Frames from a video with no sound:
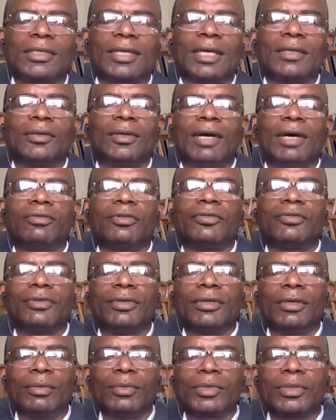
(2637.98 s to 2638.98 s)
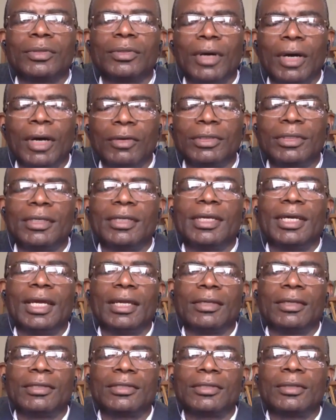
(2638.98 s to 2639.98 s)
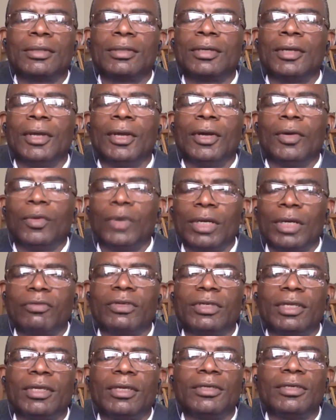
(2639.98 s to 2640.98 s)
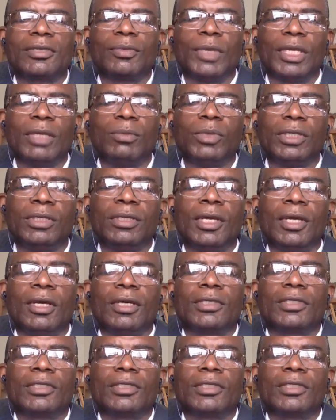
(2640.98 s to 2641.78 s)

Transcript: I don't have the freedom to go out and get it, or whatever the case may be.